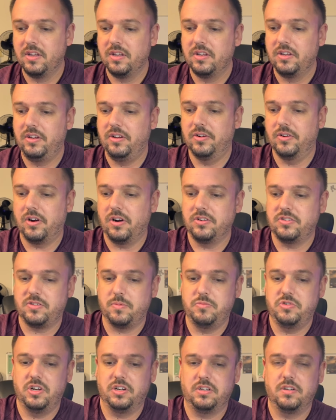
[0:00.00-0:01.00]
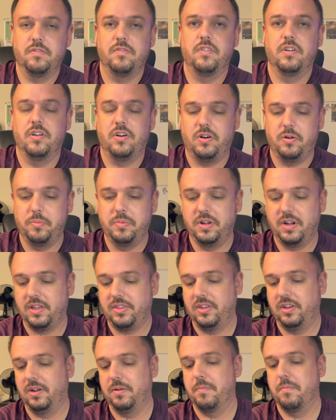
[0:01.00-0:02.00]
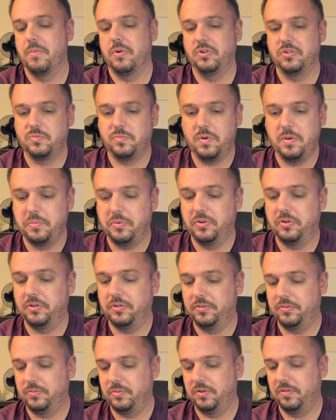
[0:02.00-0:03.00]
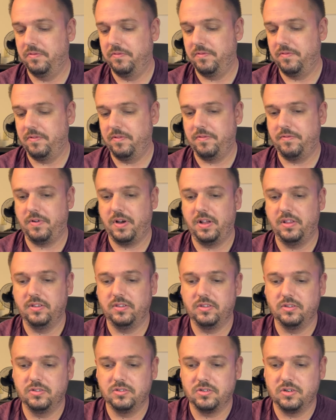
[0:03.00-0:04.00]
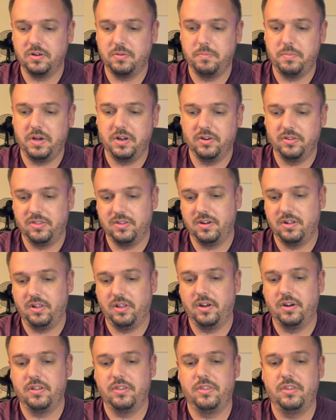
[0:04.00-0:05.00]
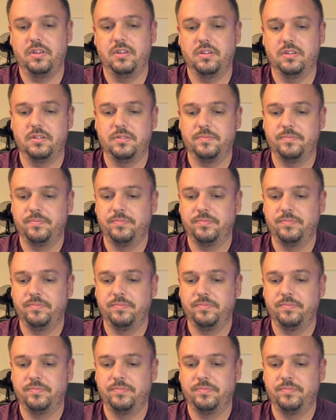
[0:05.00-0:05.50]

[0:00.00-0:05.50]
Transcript: You know, art's subjective and all, but I think most people would find that those are better than a lot of the